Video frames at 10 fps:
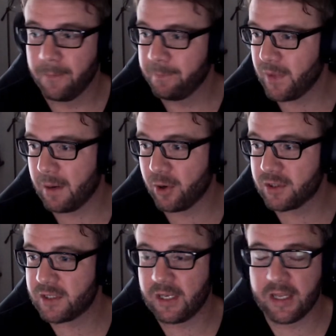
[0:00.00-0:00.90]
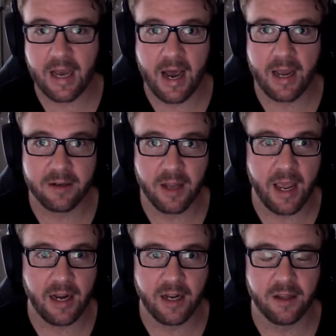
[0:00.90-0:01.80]
Um, personally, I
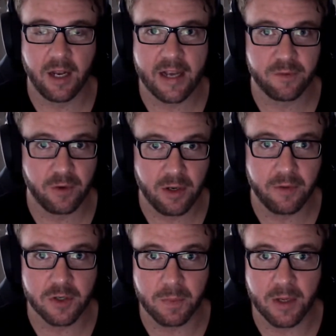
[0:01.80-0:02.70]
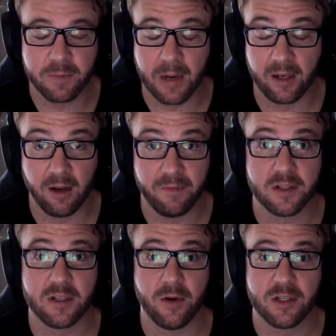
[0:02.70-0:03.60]
hated the last few Need for Speeds, but I love the
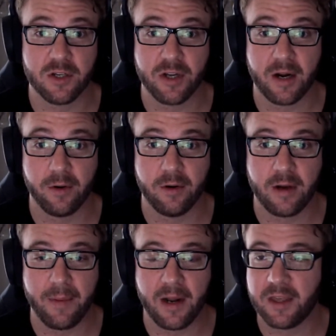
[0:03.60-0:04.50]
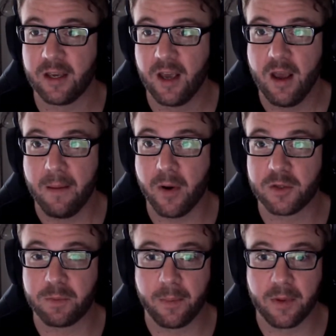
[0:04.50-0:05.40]
series in general. I mean, I think
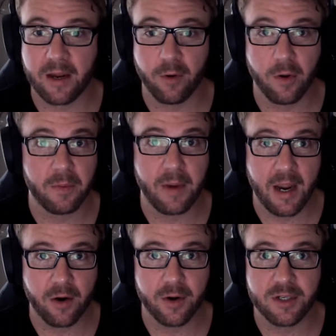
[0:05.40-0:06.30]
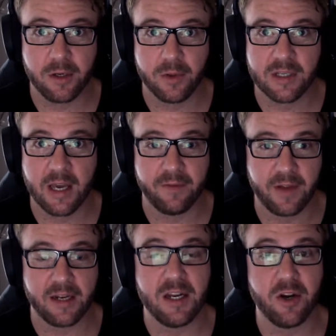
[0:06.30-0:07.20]
most people that grew up in my era do. It's kind of
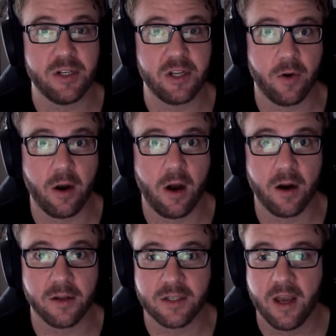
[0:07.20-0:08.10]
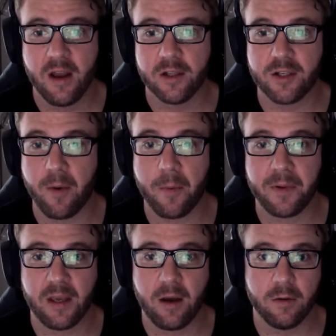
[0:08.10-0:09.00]
like near and dear to our hearts. So I'm hoping
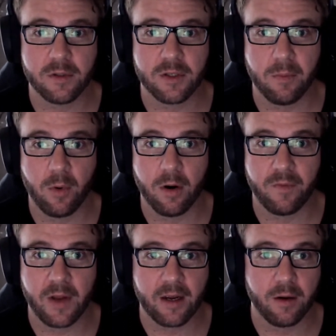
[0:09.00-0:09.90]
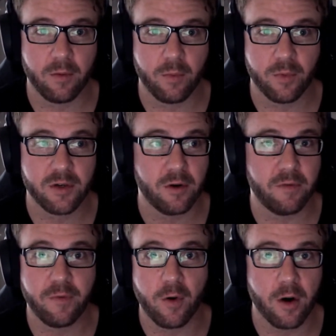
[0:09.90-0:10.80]
they go to more of like a return to
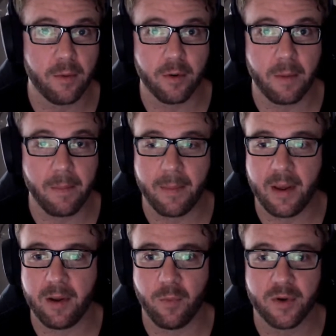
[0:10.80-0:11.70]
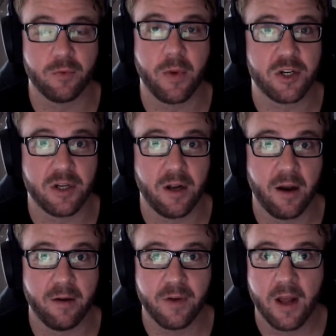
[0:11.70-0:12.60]
form or maybe a resurrection
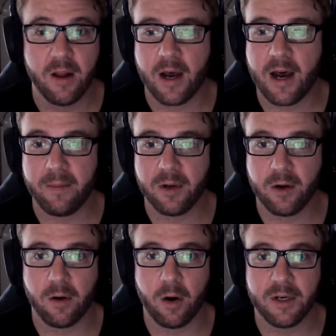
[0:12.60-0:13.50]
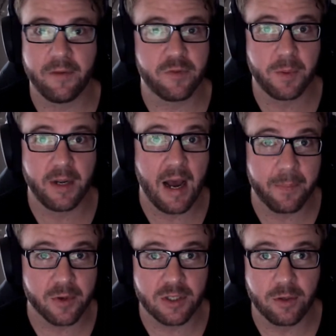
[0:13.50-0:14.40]
of, um, you know, Need for Speed Hot
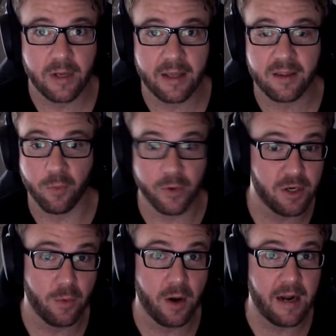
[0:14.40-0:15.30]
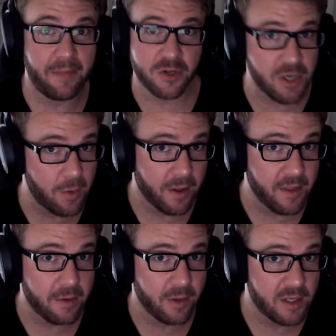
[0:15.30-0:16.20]
Pursuit, like the original one, not the shit one
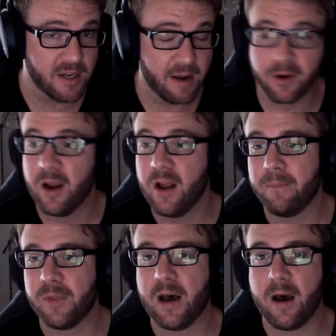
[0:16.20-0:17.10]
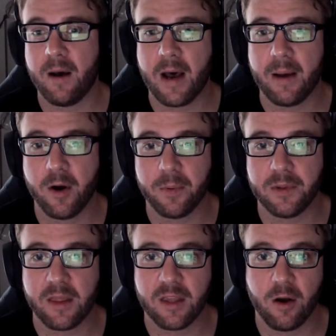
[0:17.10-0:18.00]
that they released after. Um, I'm hoping
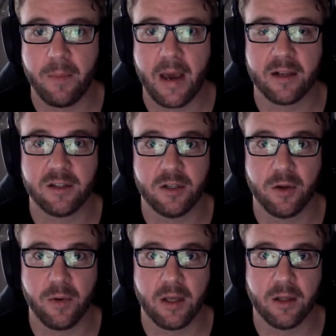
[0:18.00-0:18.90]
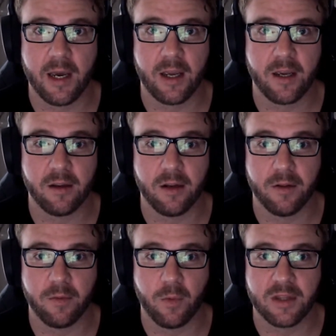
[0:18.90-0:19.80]
that they go back to doing like, you
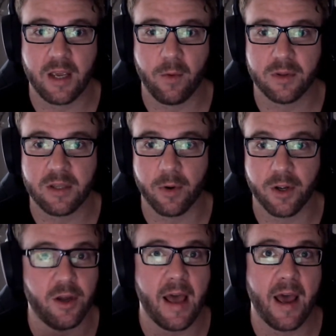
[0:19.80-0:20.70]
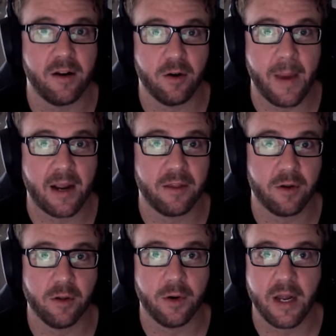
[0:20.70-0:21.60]
know, what they what they were good at, you know, back in their
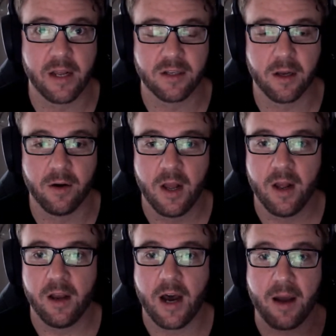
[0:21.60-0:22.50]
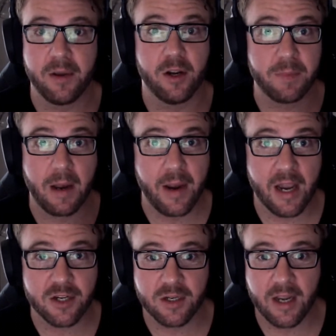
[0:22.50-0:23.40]
glory days. So um, here's my
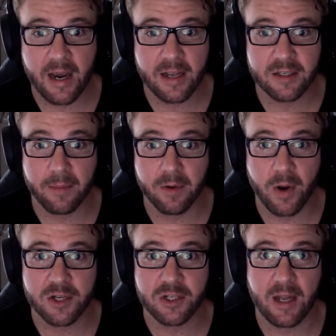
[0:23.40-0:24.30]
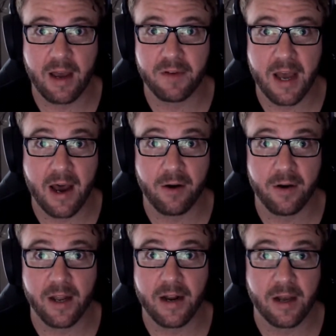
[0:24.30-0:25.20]
reaction, guys. I'm gonna watch it live now,
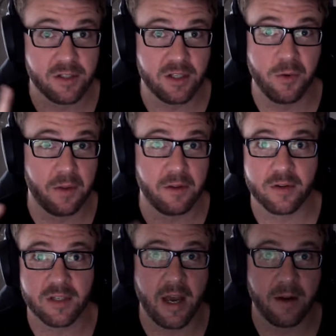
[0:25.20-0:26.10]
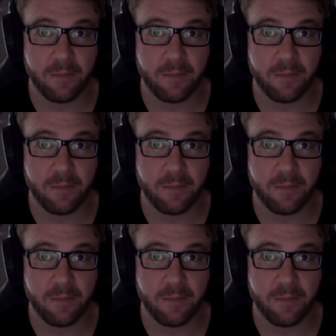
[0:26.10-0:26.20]
and I'll see you on the other side.